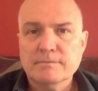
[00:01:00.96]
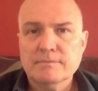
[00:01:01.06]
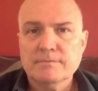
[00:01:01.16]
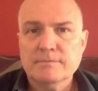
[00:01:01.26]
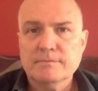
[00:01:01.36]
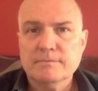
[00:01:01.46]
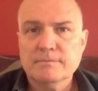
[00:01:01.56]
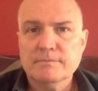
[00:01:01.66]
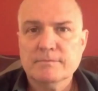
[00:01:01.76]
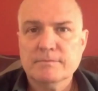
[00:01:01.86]

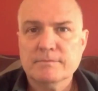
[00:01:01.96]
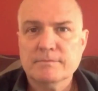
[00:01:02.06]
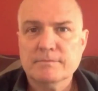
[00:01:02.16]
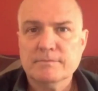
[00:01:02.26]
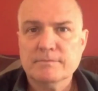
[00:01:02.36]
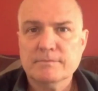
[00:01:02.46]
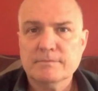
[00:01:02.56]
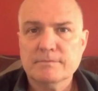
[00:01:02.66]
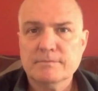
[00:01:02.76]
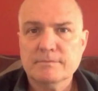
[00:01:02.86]

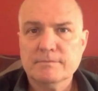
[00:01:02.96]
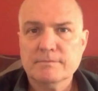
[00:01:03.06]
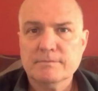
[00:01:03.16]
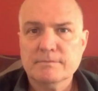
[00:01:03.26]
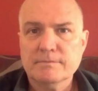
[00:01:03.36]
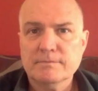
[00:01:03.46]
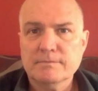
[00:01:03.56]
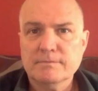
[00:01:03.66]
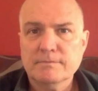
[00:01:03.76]
This person isn't speaking.